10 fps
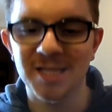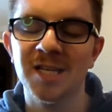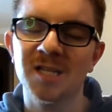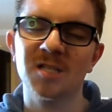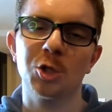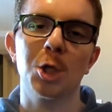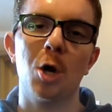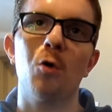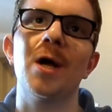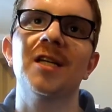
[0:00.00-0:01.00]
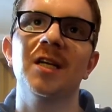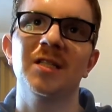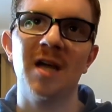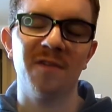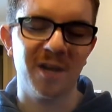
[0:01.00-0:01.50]
This show is a
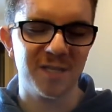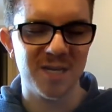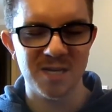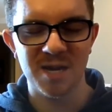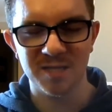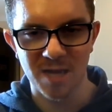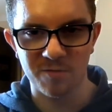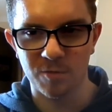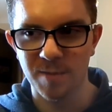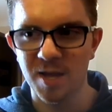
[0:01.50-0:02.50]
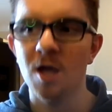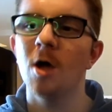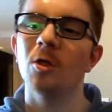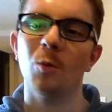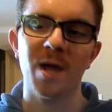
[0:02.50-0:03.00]
definite 10 out of 10 for me,
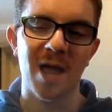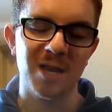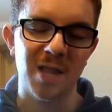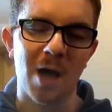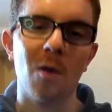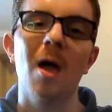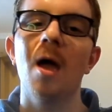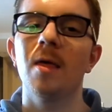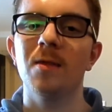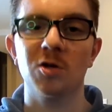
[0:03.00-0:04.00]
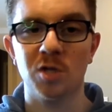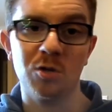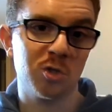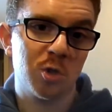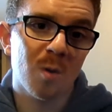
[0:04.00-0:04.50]
the way it ended out.
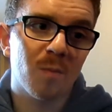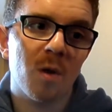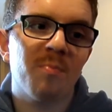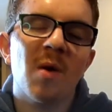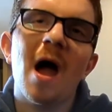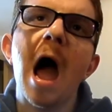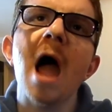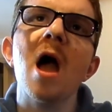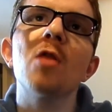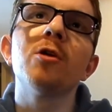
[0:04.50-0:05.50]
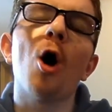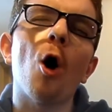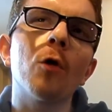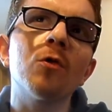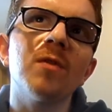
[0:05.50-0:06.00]
There's still more, but the
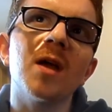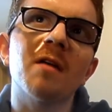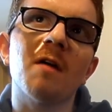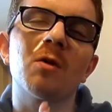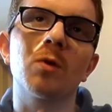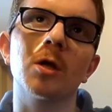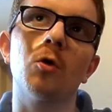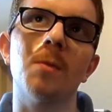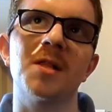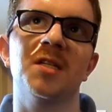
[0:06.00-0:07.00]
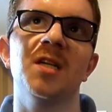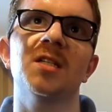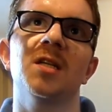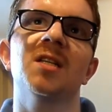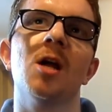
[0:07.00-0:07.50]
other thing I find really cool about this
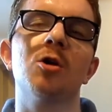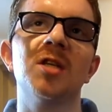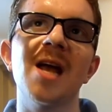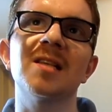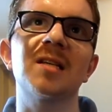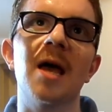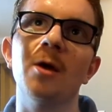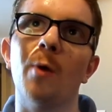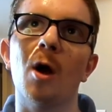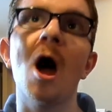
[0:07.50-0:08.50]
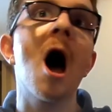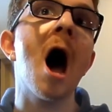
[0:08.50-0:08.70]
season is they could take this anywhere.